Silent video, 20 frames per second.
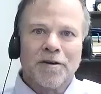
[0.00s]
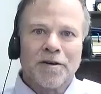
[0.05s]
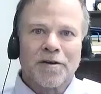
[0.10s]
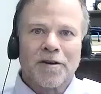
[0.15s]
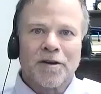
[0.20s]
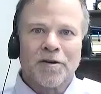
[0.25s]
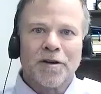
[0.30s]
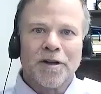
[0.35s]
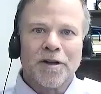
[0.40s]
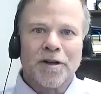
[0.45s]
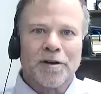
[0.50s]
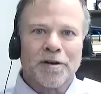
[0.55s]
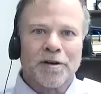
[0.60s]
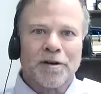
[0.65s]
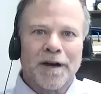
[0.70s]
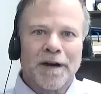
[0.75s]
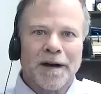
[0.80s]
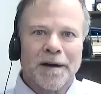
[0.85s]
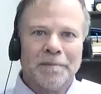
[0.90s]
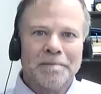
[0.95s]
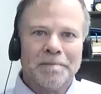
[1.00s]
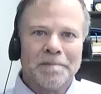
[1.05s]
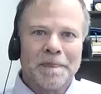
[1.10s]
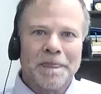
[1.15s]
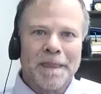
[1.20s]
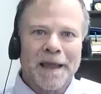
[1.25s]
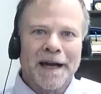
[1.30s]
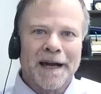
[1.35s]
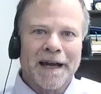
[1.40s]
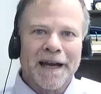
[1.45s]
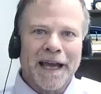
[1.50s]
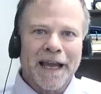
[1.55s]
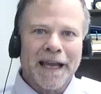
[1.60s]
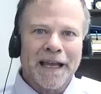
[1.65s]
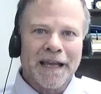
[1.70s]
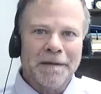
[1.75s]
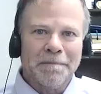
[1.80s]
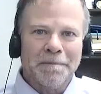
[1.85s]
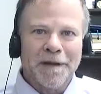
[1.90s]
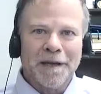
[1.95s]
don't go to your
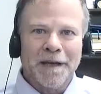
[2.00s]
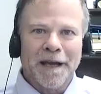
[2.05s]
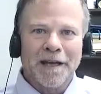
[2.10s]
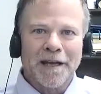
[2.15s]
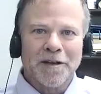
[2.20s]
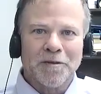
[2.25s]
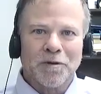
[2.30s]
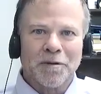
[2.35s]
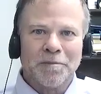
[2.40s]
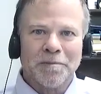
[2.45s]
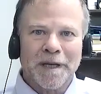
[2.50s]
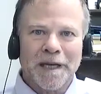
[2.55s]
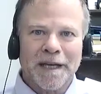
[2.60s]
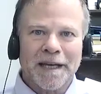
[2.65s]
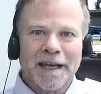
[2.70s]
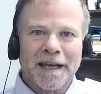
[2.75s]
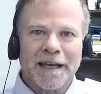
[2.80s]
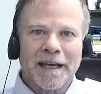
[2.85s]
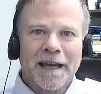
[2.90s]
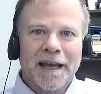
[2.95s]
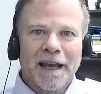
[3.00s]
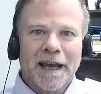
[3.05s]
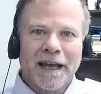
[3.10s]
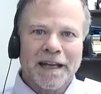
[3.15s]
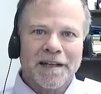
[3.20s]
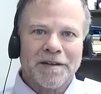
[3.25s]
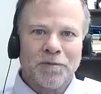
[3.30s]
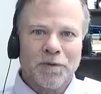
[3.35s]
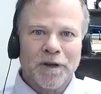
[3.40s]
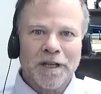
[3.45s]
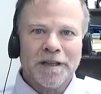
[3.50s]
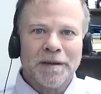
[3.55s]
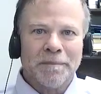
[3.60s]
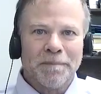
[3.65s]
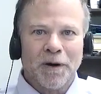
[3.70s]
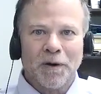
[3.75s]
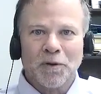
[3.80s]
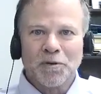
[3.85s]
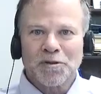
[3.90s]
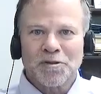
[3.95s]
AAP annual meeting and read the
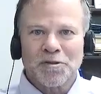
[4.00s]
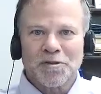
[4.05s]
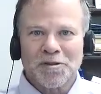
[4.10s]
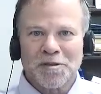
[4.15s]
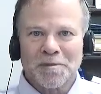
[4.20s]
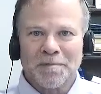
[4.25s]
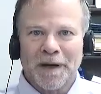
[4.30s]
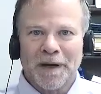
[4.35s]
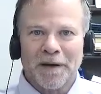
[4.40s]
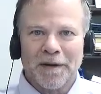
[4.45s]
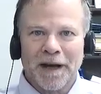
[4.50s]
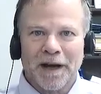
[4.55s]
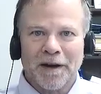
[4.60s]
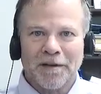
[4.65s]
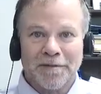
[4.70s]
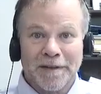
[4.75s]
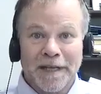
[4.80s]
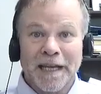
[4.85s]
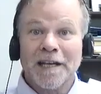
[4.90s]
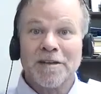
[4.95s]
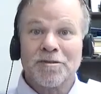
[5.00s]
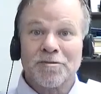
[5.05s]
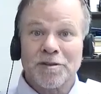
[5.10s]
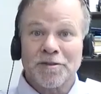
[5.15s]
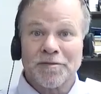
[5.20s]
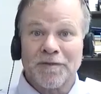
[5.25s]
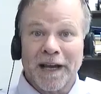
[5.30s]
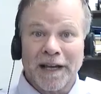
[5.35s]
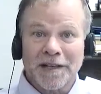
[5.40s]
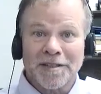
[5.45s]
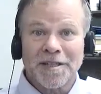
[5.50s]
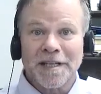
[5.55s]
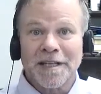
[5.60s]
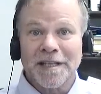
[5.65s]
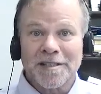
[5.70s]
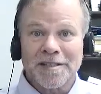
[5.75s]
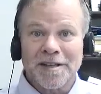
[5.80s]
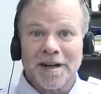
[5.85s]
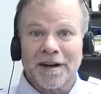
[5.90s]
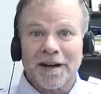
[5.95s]
posters about how dangerous
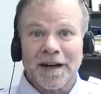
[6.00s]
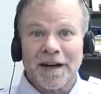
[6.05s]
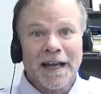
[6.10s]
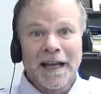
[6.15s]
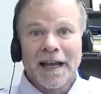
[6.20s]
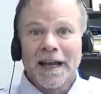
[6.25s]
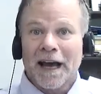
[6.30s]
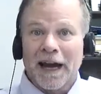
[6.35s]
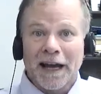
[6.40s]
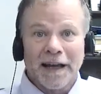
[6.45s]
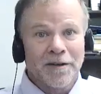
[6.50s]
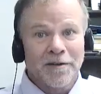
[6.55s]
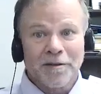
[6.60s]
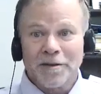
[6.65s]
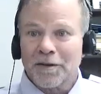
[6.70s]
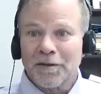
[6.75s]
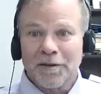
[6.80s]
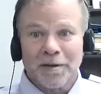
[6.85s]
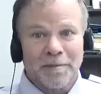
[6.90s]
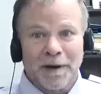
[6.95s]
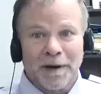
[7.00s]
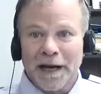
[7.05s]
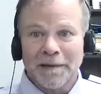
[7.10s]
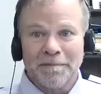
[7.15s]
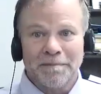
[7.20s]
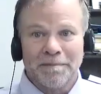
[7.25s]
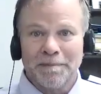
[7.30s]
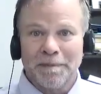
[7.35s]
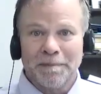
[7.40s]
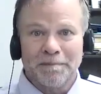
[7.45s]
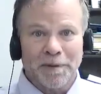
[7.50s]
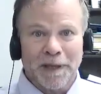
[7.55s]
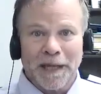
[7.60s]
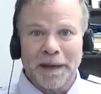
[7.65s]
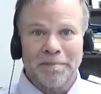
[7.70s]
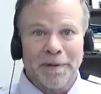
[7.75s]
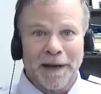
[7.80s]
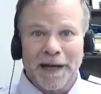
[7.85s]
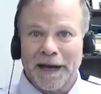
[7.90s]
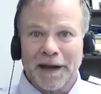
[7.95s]
vaccines are. I don't go to my
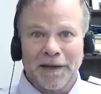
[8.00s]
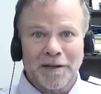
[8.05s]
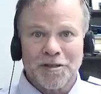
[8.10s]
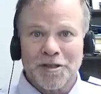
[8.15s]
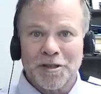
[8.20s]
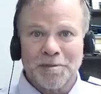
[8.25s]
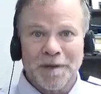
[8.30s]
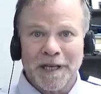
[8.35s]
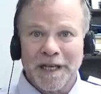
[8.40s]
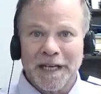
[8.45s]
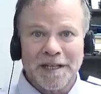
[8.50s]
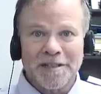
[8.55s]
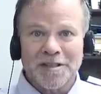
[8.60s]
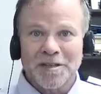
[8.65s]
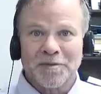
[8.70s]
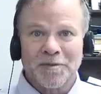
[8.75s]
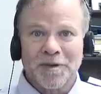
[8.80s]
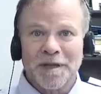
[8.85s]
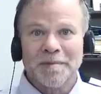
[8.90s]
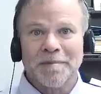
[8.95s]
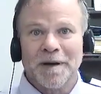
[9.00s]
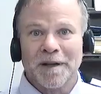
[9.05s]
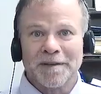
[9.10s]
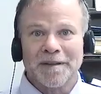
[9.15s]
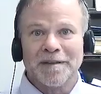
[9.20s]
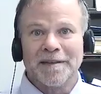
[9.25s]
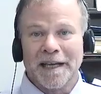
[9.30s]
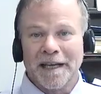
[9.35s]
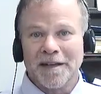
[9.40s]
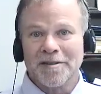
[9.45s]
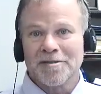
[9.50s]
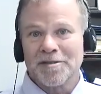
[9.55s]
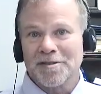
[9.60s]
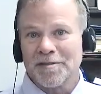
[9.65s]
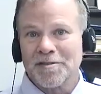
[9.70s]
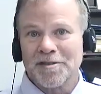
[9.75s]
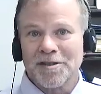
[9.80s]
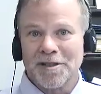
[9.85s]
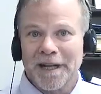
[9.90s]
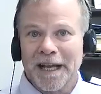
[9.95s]
plant biology meetings and read about the dangers
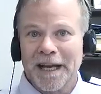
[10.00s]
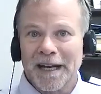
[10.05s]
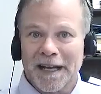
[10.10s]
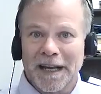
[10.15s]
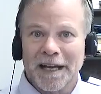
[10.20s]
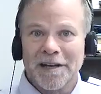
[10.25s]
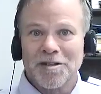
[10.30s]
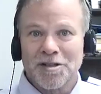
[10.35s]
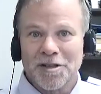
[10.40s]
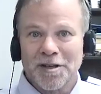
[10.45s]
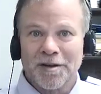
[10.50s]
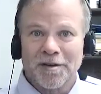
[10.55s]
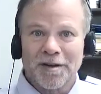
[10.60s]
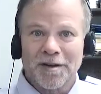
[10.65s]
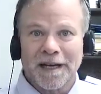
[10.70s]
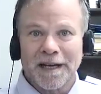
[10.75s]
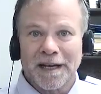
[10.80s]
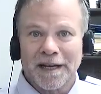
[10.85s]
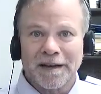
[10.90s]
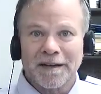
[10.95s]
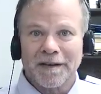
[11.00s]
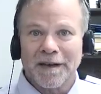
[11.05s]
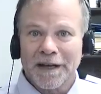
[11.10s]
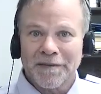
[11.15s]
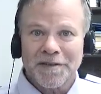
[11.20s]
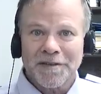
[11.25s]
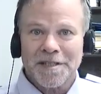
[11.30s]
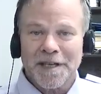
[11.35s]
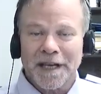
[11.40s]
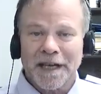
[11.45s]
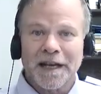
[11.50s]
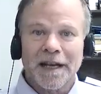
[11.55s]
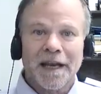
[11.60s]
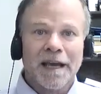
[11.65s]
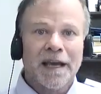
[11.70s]
of genetic engineering and glyphosate.